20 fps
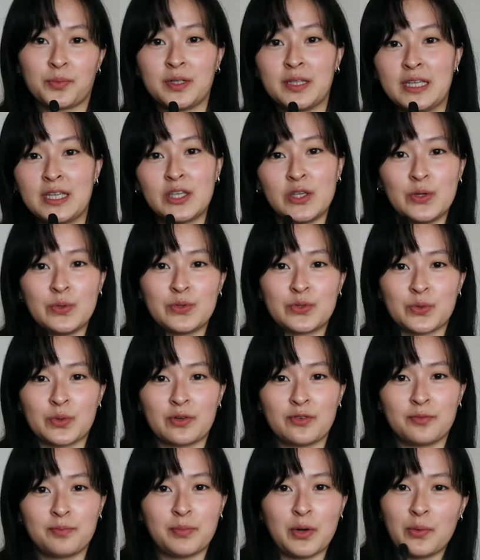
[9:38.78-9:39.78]
really cute sort
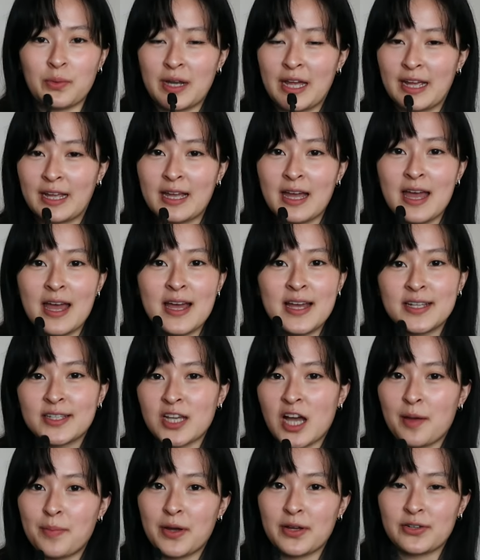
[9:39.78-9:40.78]
of boat neck
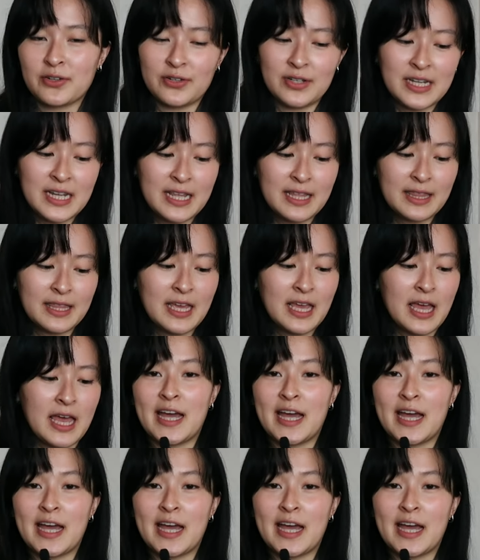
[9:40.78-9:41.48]
top underneath.